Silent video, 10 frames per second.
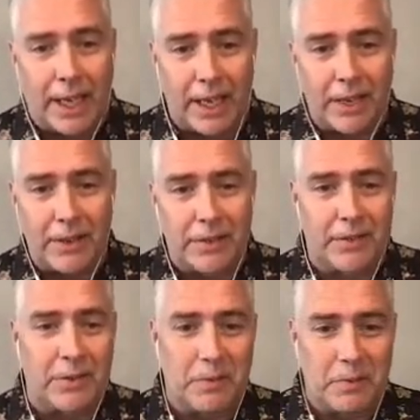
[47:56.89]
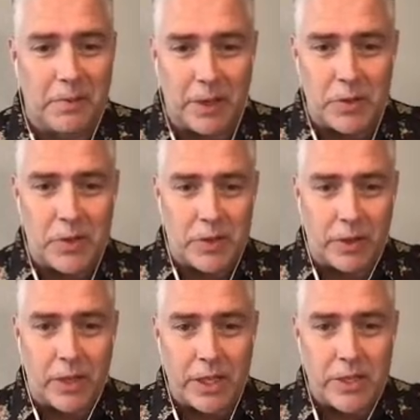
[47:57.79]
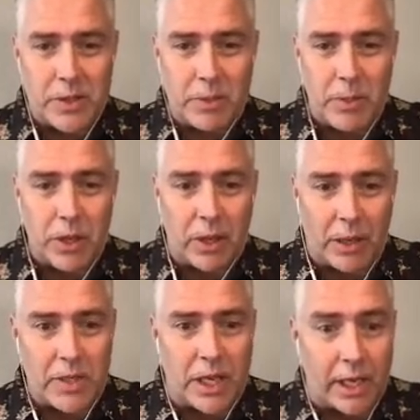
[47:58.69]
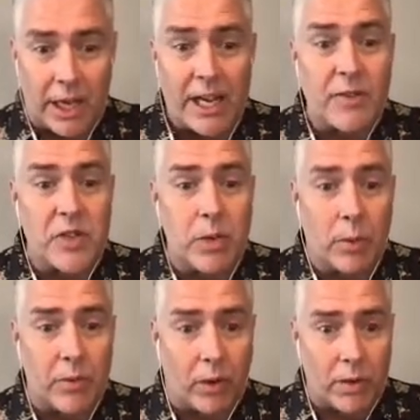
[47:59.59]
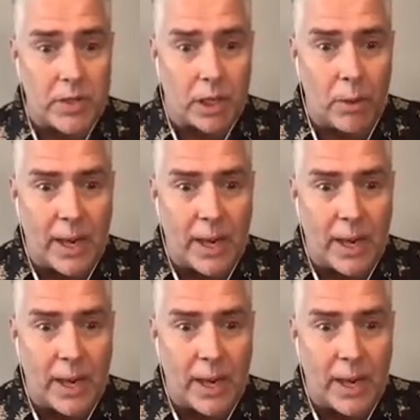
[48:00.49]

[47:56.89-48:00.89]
Yeah. And there's there he is in the middle, and I was like, and I'd never seen one before, and I was